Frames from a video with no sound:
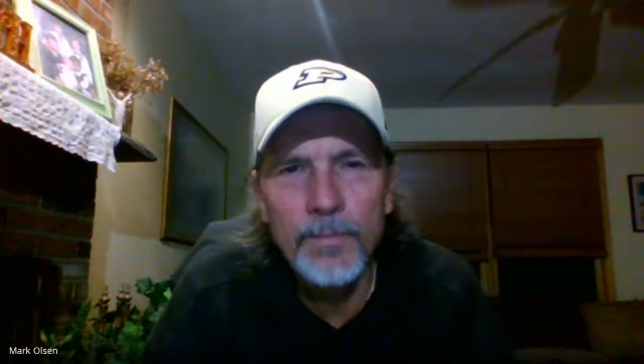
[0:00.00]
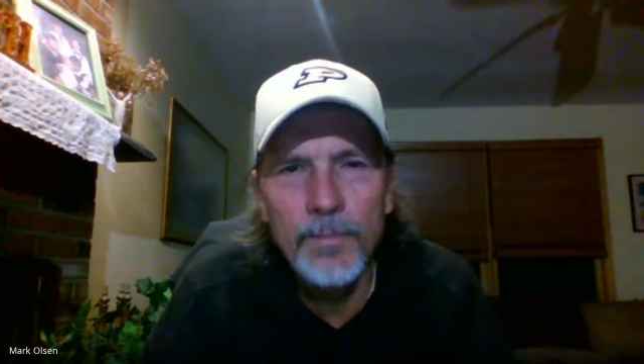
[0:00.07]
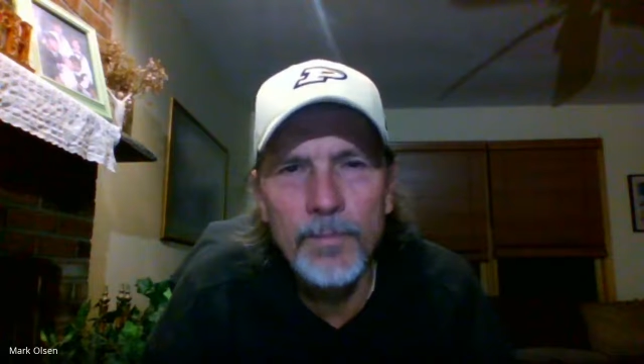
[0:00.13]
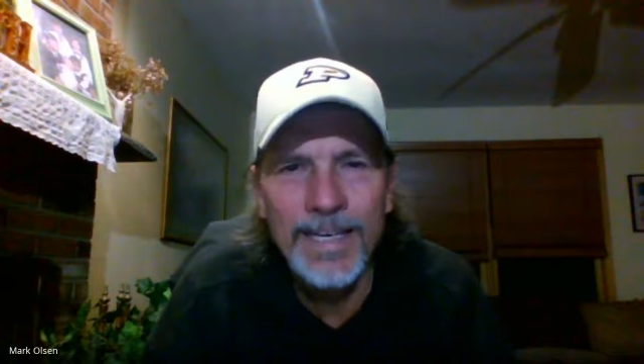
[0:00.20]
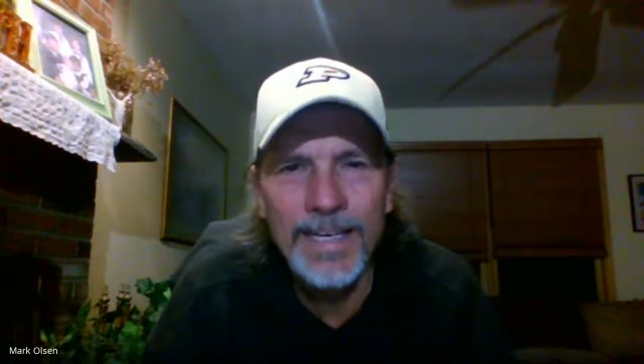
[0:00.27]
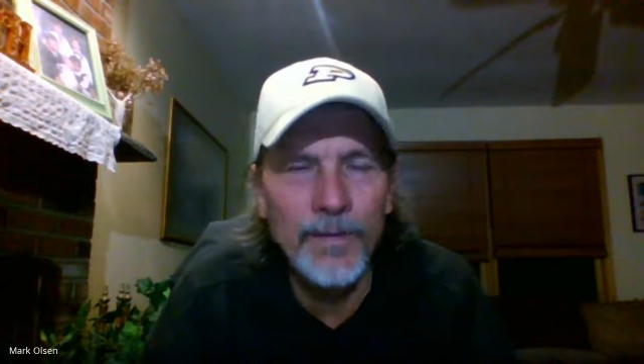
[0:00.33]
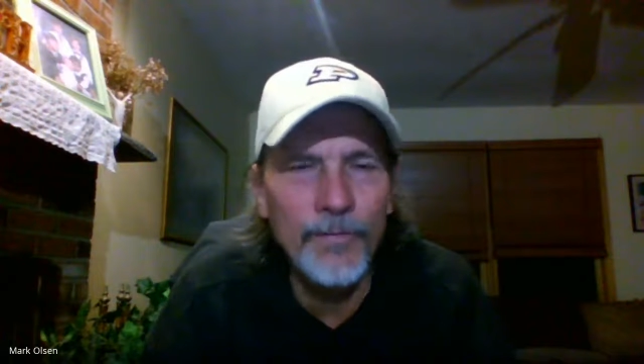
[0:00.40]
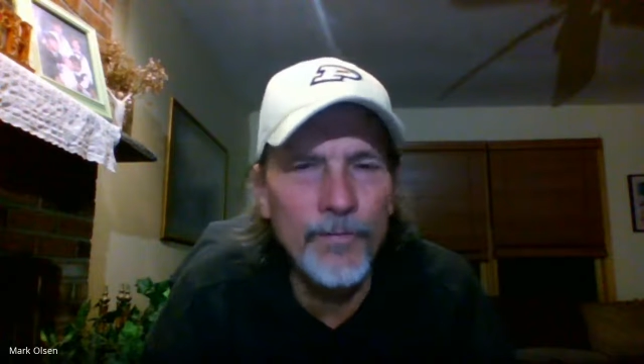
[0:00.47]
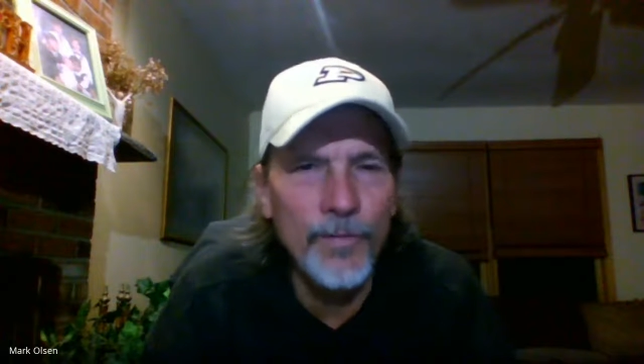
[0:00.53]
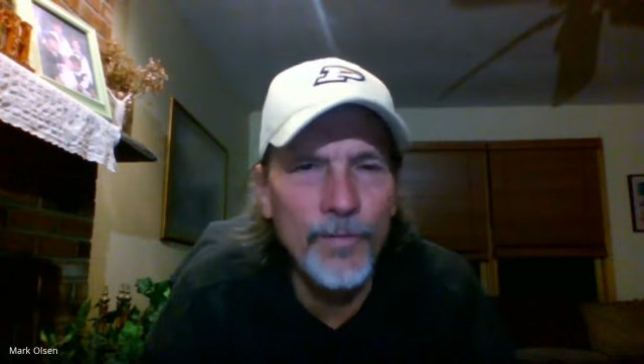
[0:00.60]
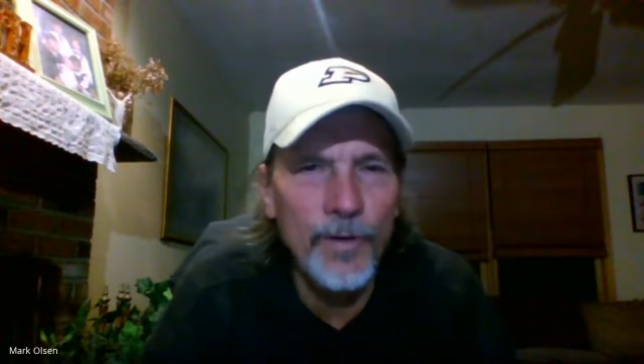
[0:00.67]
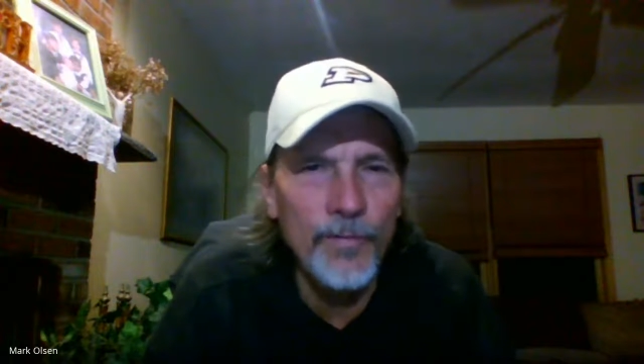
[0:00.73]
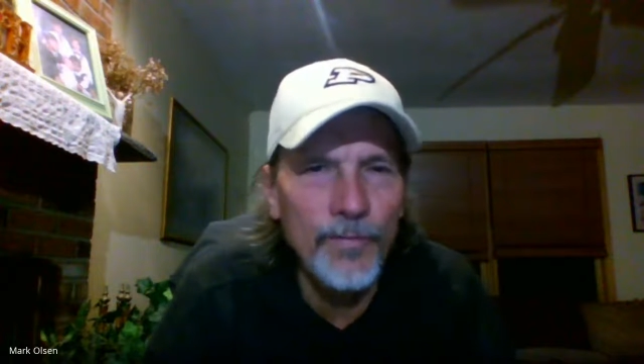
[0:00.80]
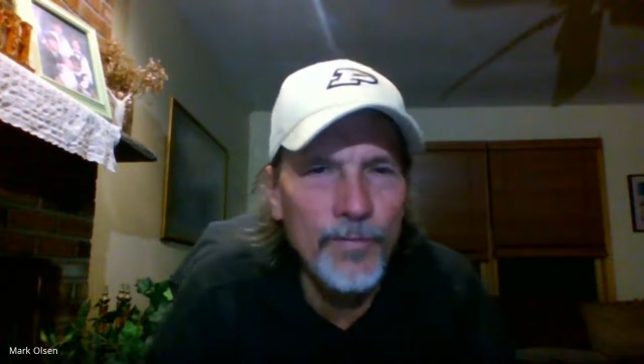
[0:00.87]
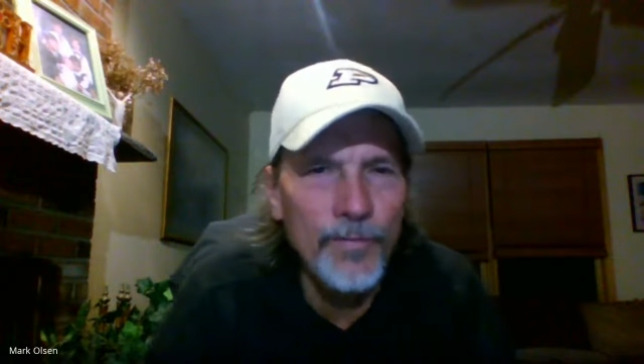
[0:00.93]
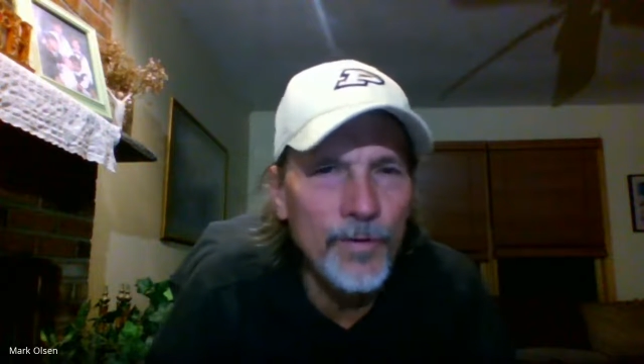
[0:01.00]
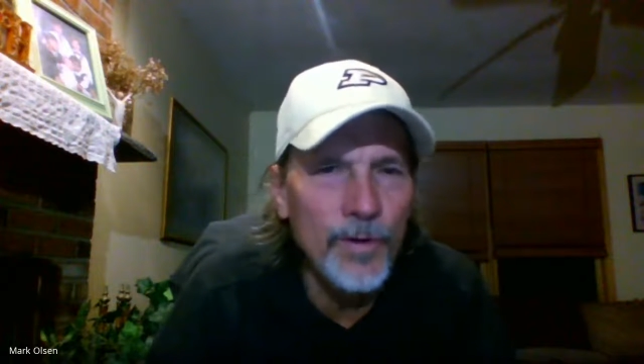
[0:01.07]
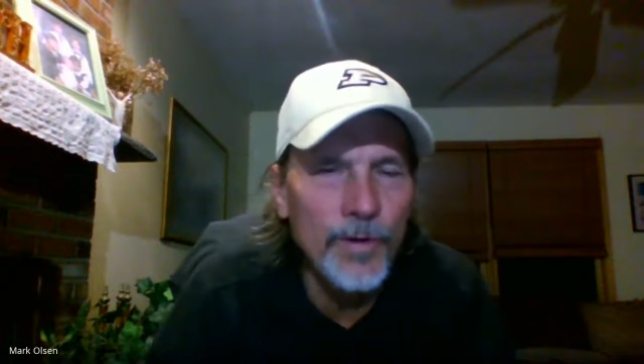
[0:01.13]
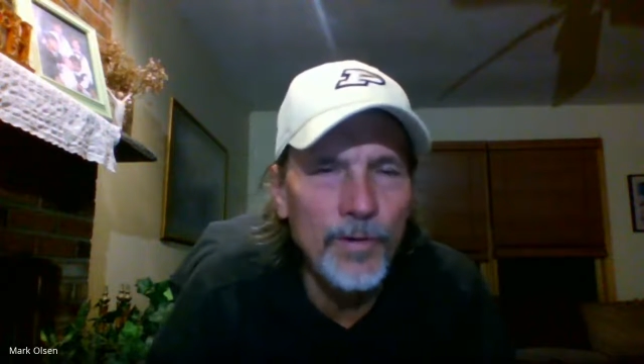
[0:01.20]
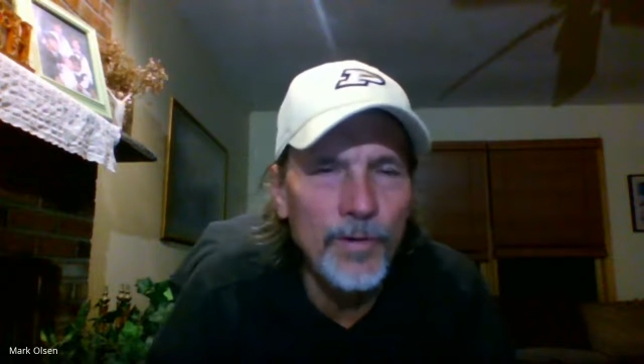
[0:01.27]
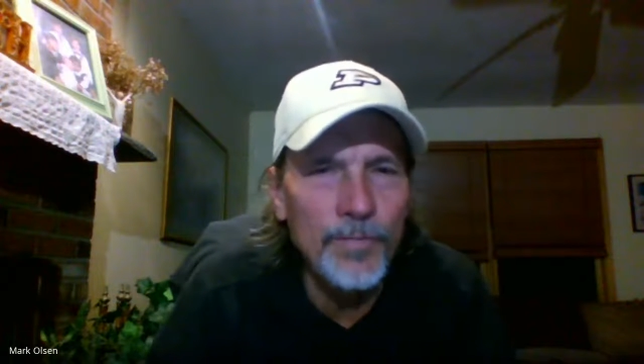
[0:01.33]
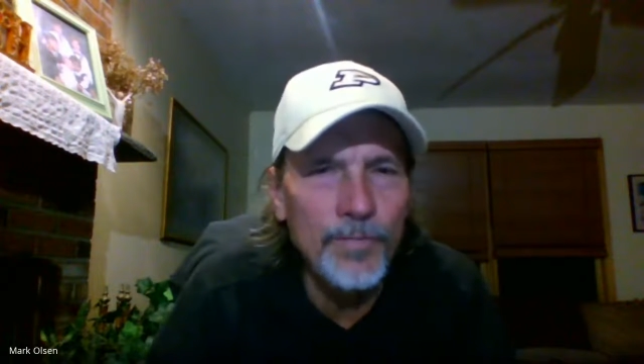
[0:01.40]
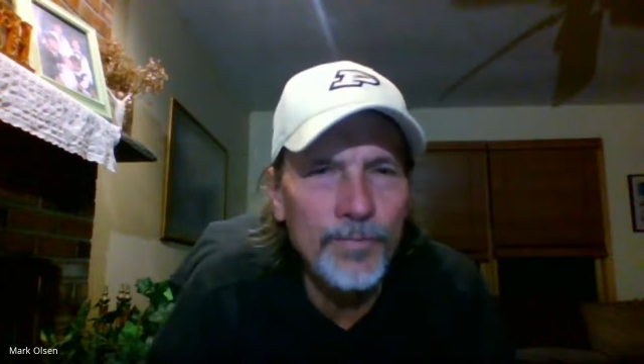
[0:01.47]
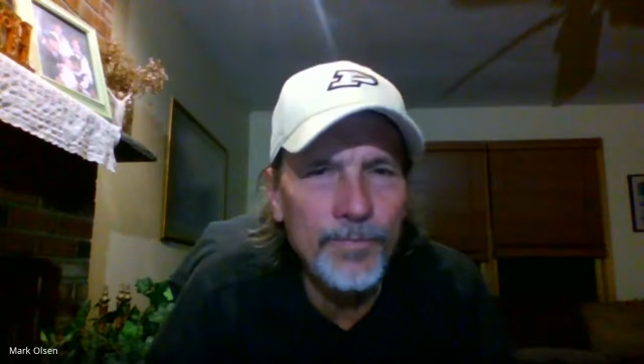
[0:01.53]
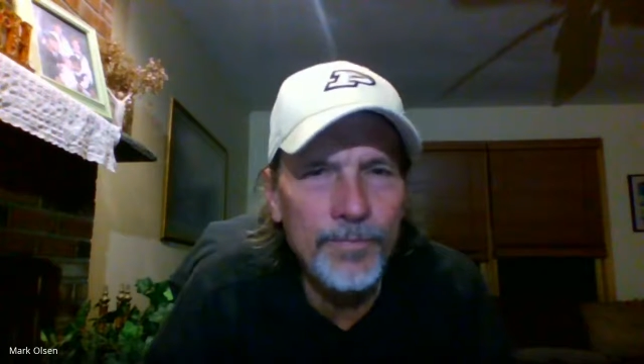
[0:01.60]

making it fun for